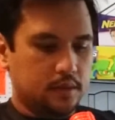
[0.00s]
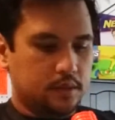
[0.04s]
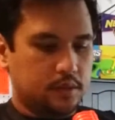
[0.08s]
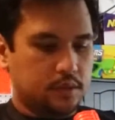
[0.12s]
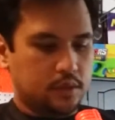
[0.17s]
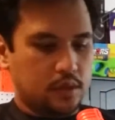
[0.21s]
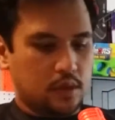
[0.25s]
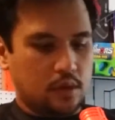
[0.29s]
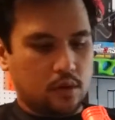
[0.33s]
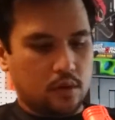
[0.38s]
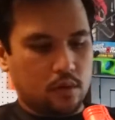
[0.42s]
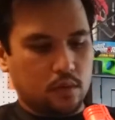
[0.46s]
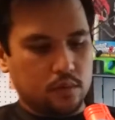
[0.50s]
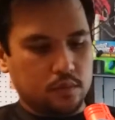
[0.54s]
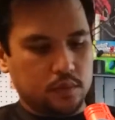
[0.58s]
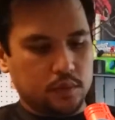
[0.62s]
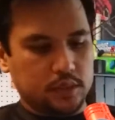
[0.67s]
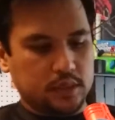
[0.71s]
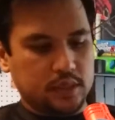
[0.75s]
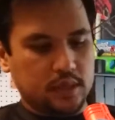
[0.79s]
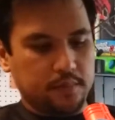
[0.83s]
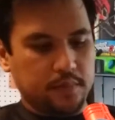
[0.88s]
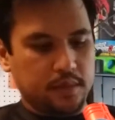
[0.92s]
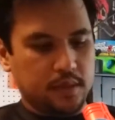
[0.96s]
So
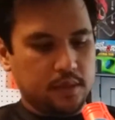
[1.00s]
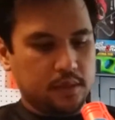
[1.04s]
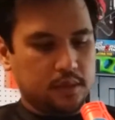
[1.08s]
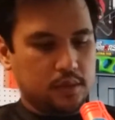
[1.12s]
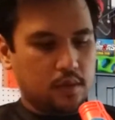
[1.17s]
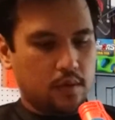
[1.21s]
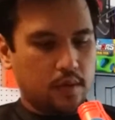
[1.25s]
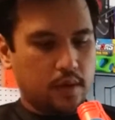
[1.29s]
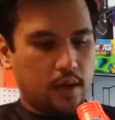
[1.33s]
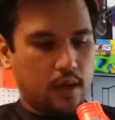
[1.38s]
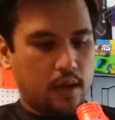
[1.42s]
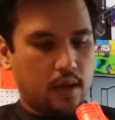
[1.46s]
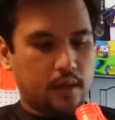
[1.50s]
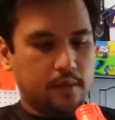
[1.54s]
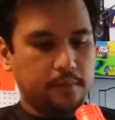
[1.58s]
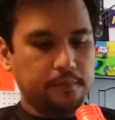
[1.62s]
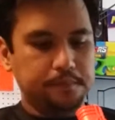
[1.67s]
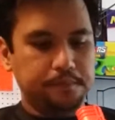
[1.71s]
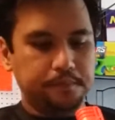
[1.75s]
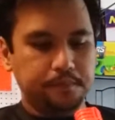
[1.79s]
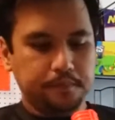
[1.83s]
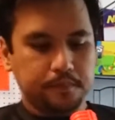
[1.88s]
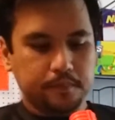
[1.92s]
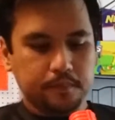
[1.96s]
something's going on